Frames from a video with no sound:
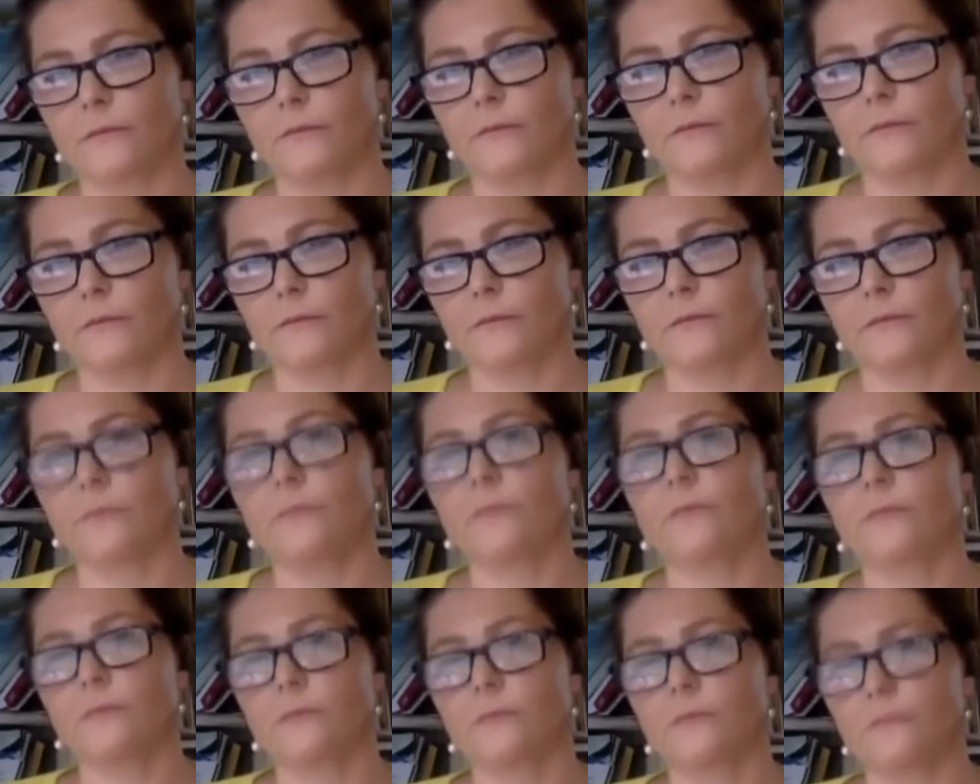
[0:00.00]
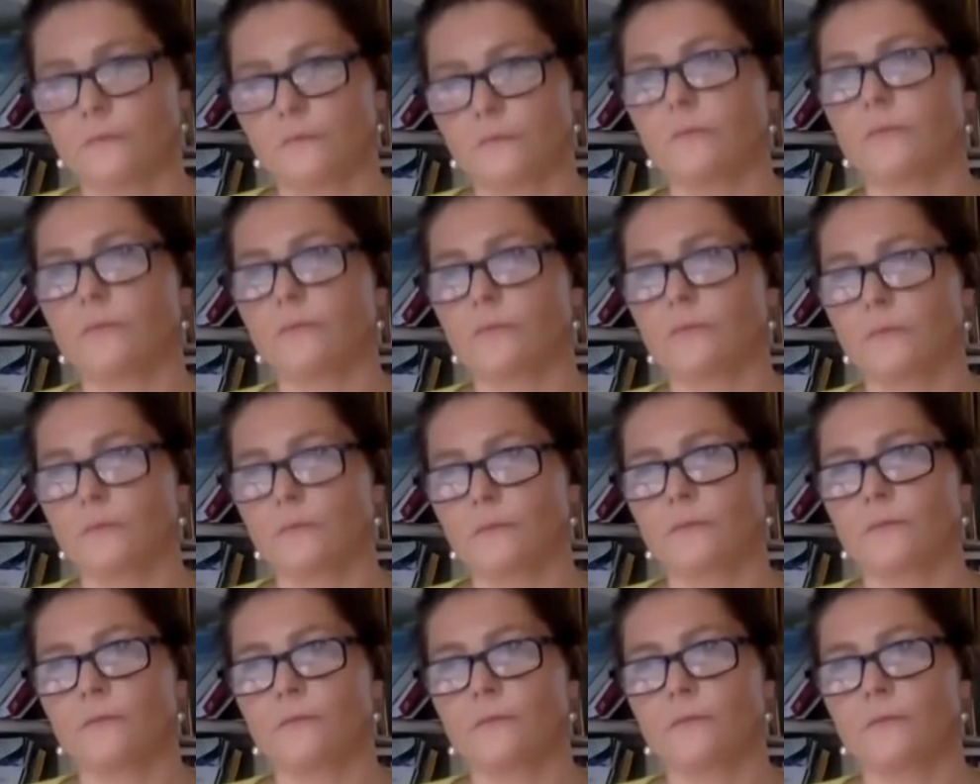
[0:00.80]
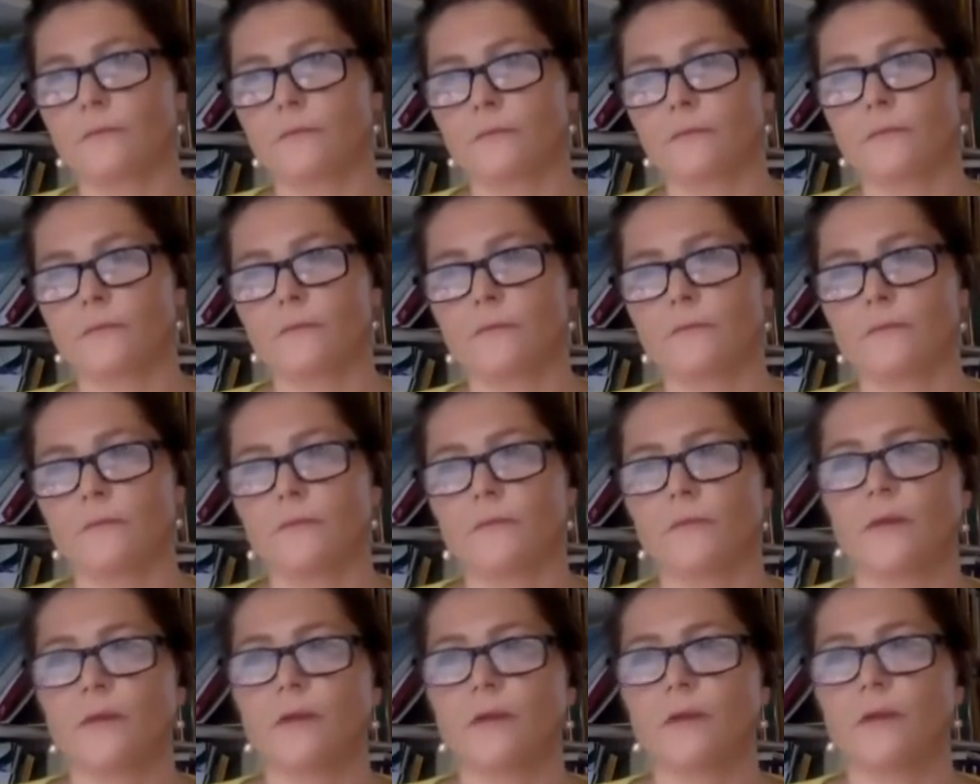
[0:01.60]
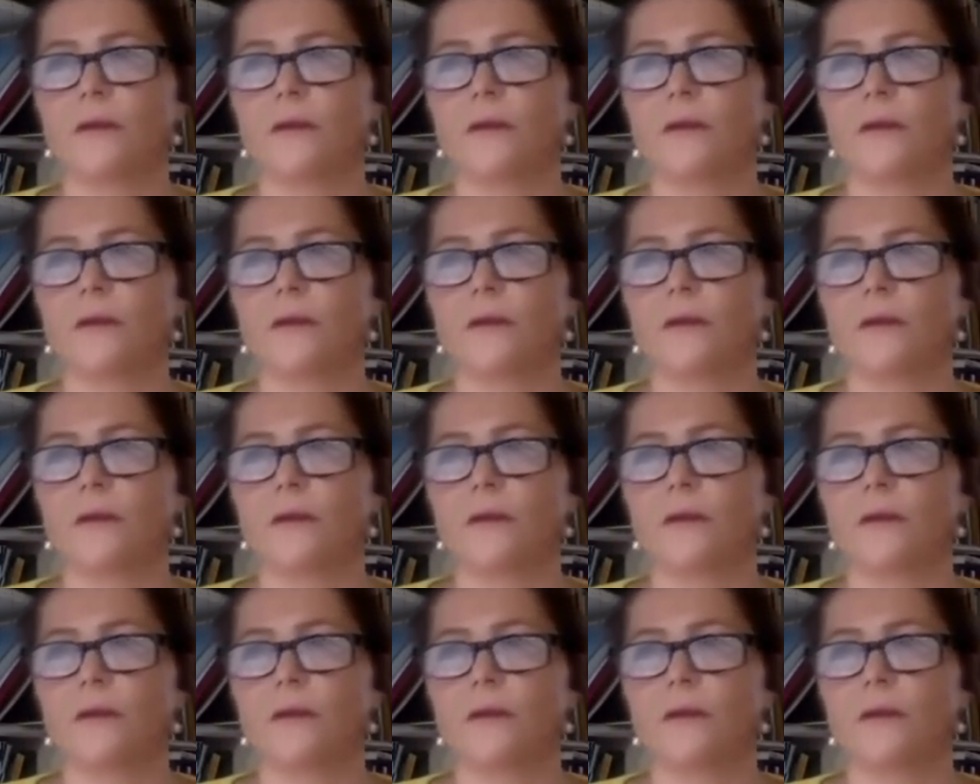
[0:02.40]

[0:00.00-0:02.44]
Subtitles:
Nothing is said.